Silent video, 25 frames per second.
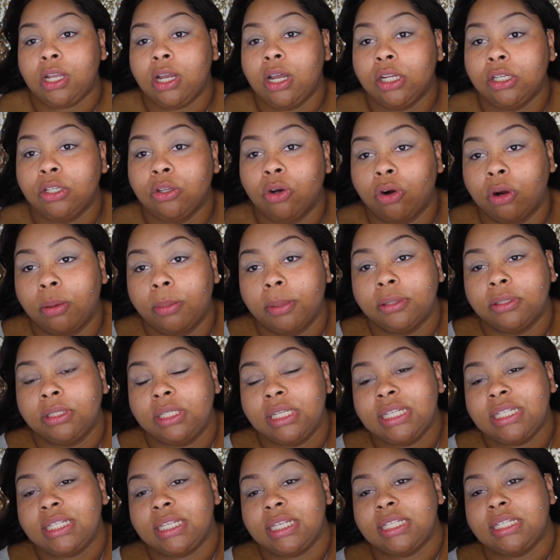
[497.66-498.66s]
adorable.
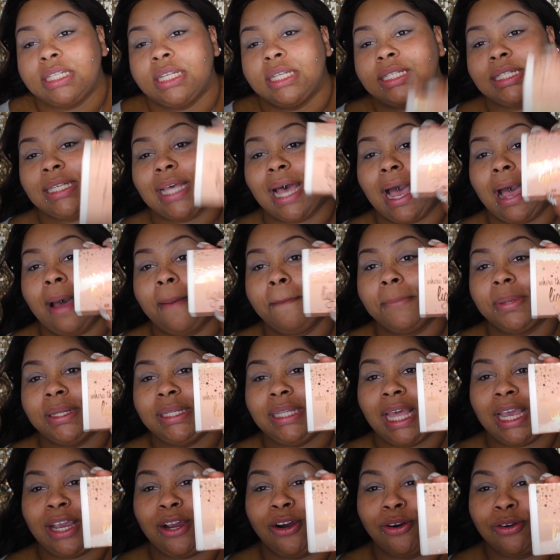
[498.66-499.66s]
This is the top
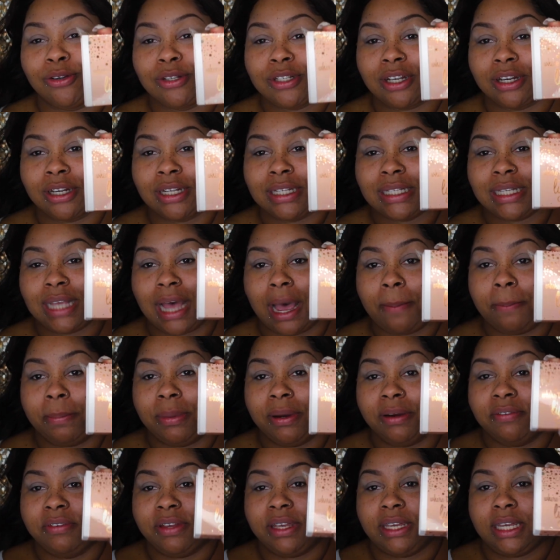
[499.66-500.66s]
that goes on top
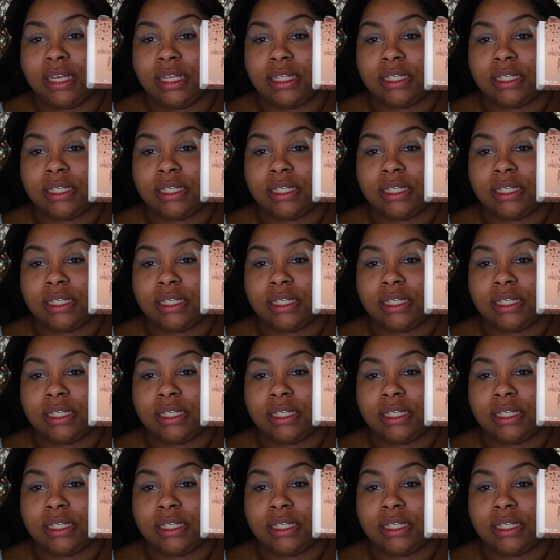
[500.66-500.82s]
of it.